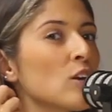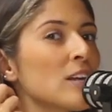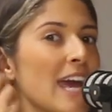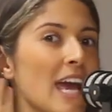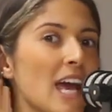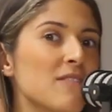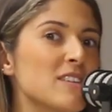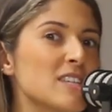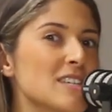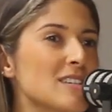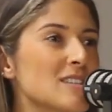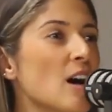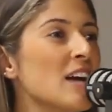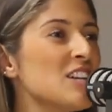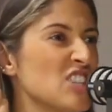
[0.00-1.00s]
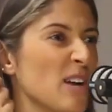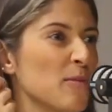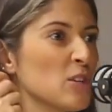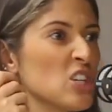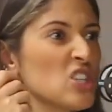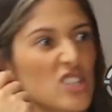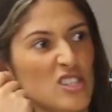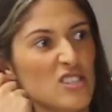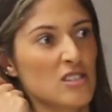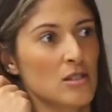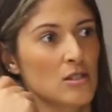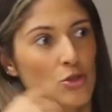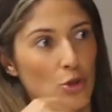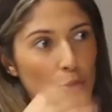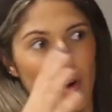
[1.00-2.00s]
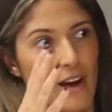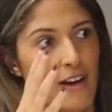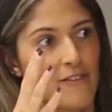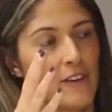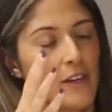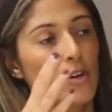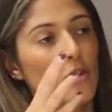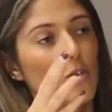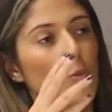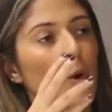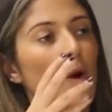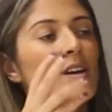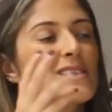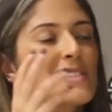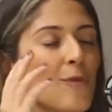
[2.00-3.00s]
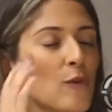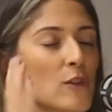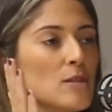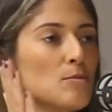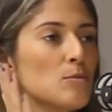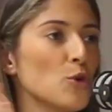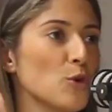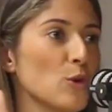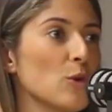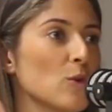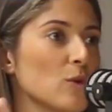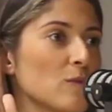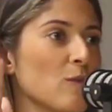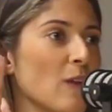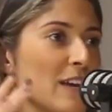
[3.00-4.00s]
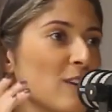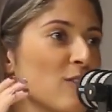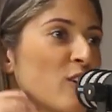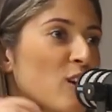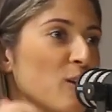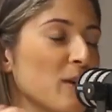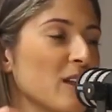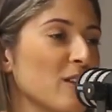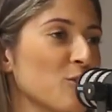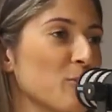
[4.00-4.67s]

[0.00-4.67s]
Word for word: on canvases, I generally just do what I feel, whereas if it's a mural, like, you've got to be a